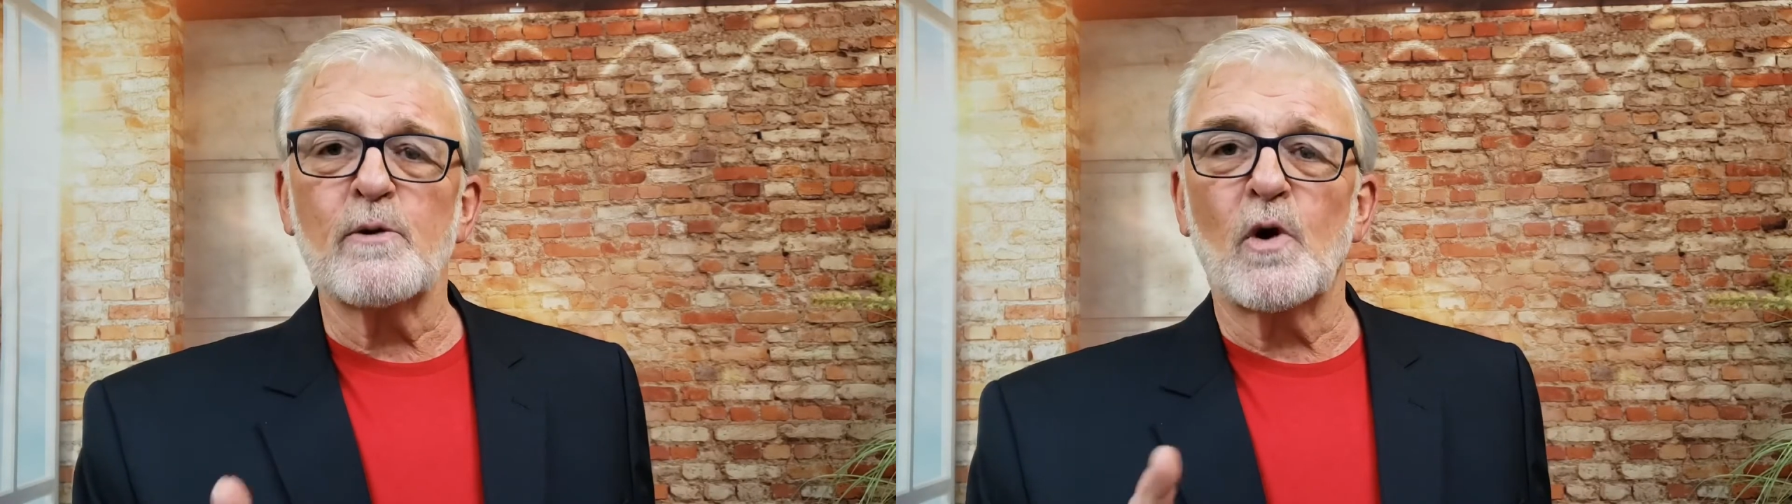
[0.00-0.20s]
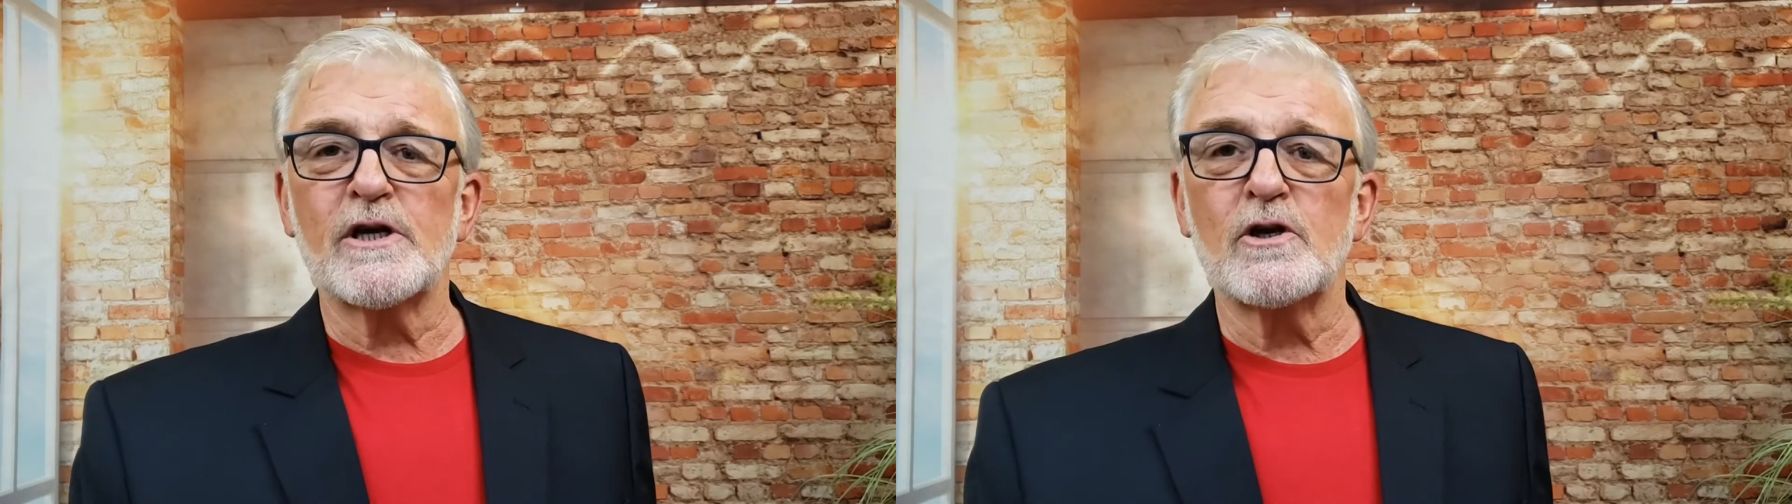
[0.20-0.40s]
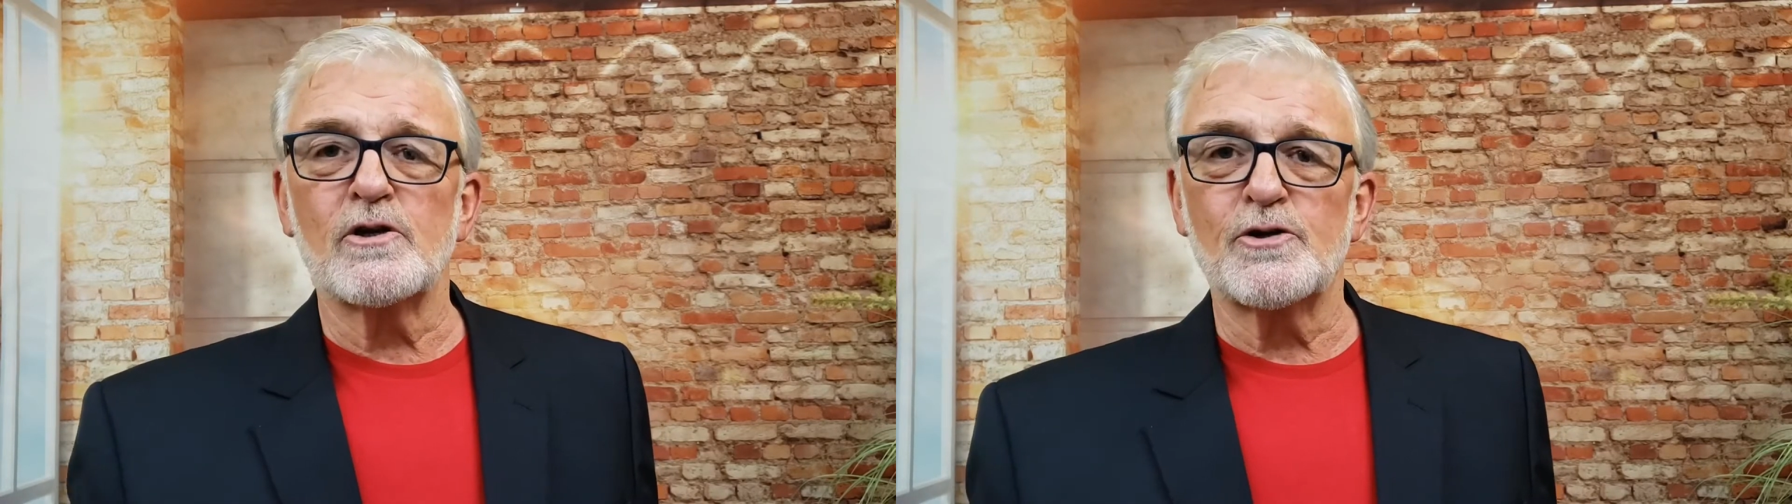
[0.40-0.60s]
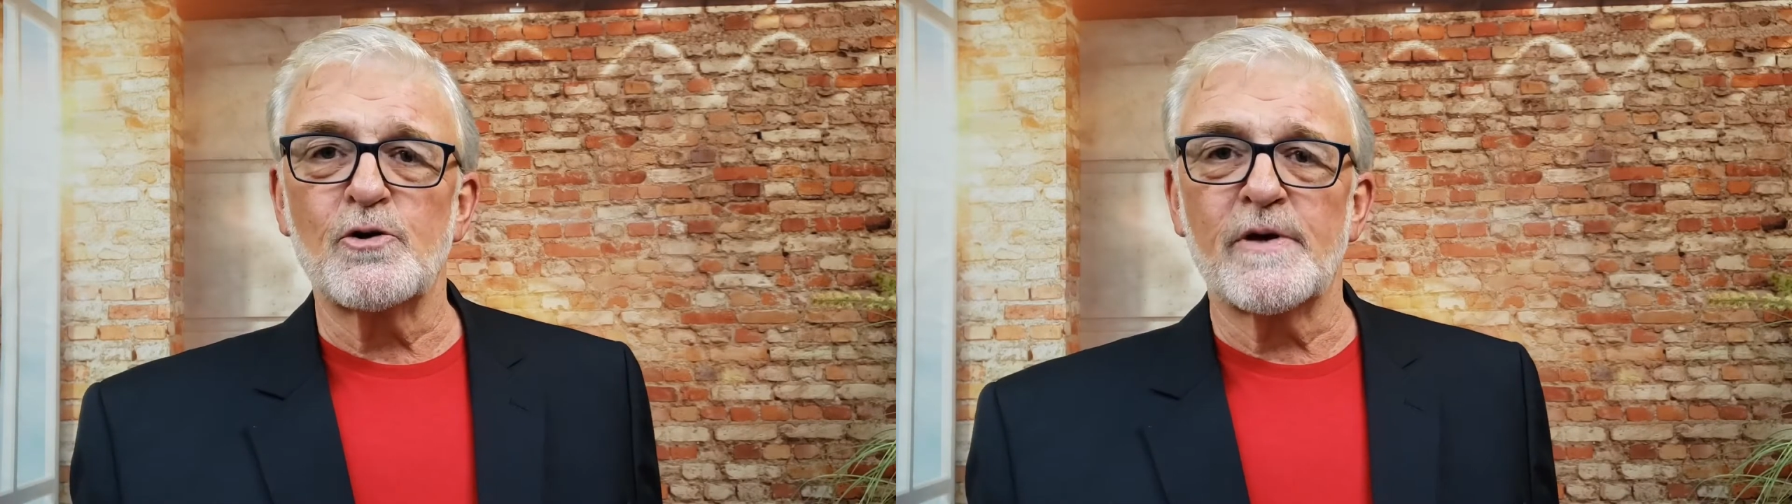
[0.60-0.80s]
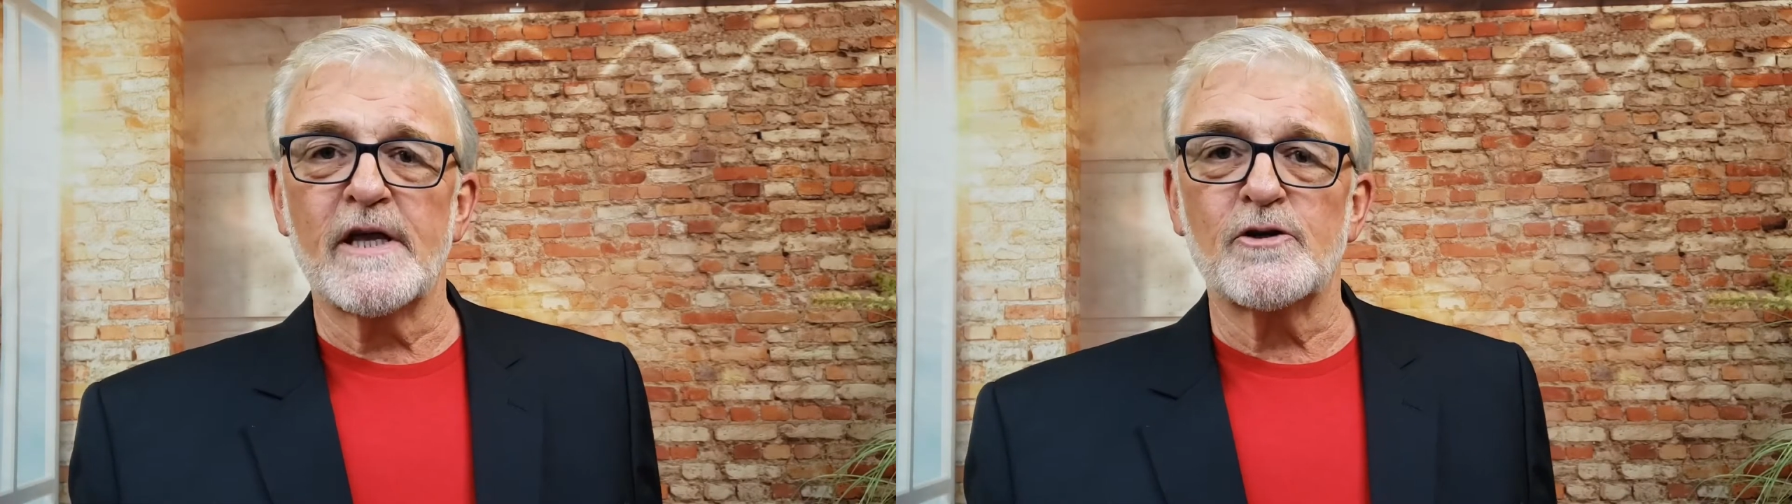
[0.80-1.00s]
want you to
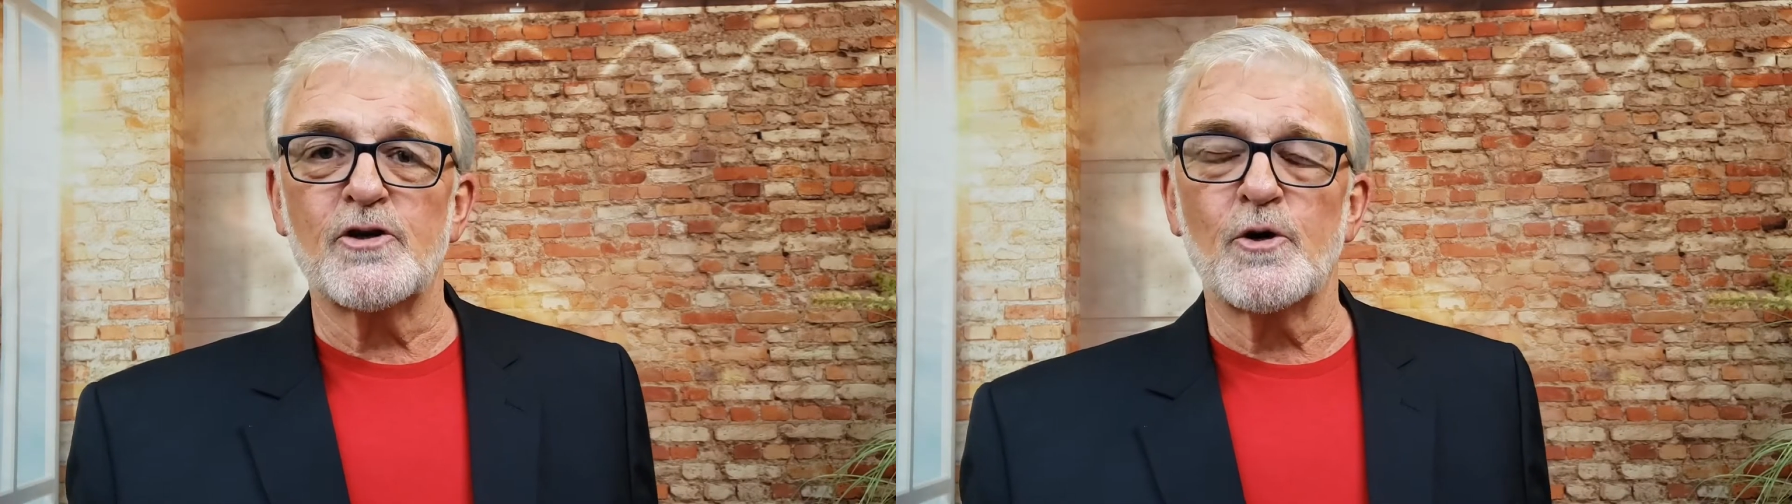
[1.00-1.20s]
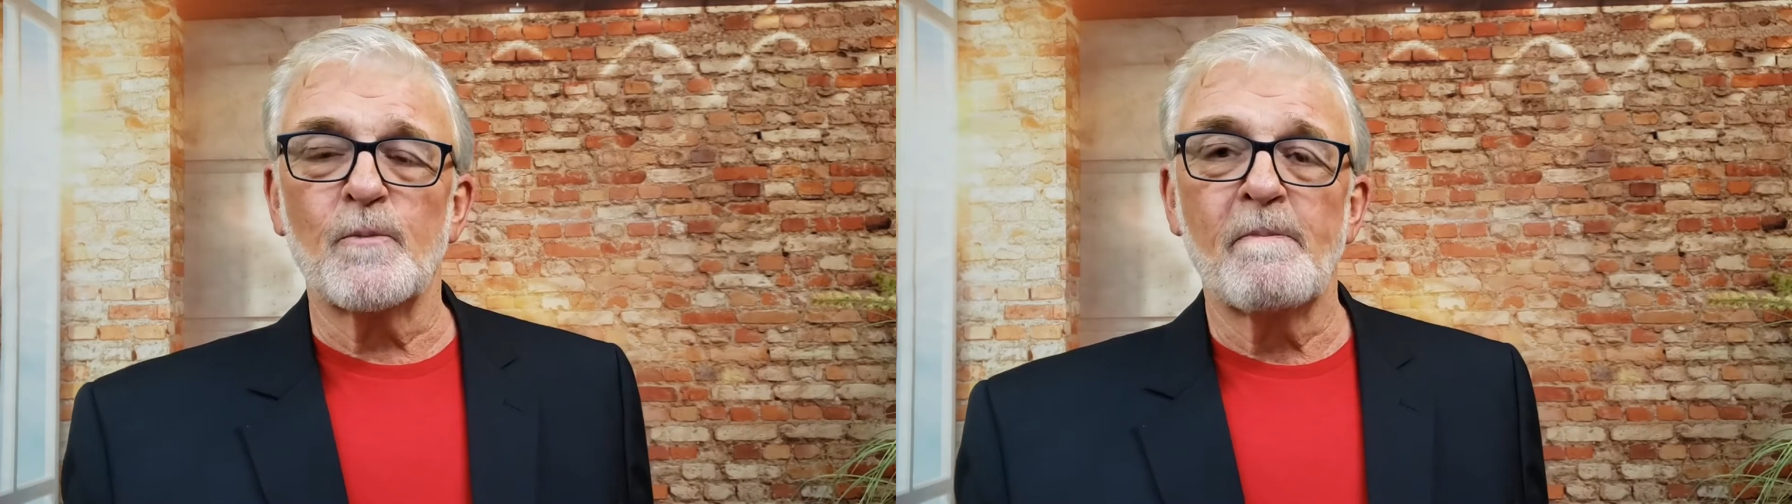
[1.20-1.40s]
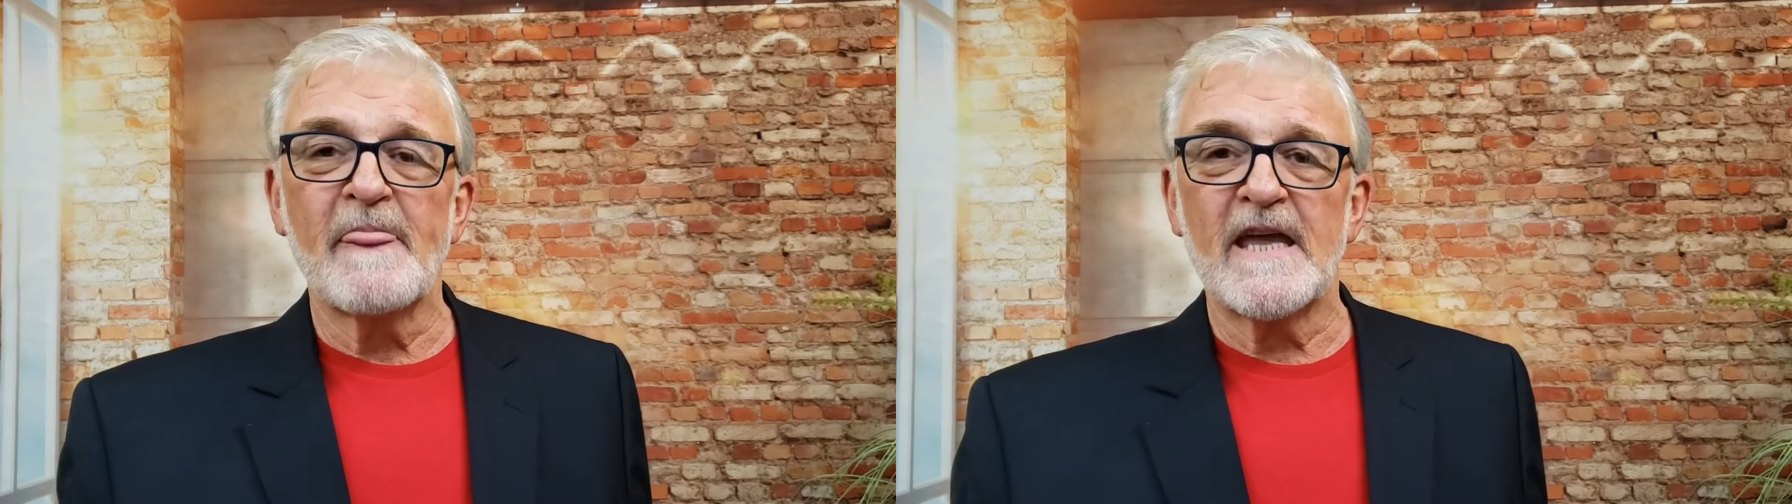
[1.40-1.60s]
tune into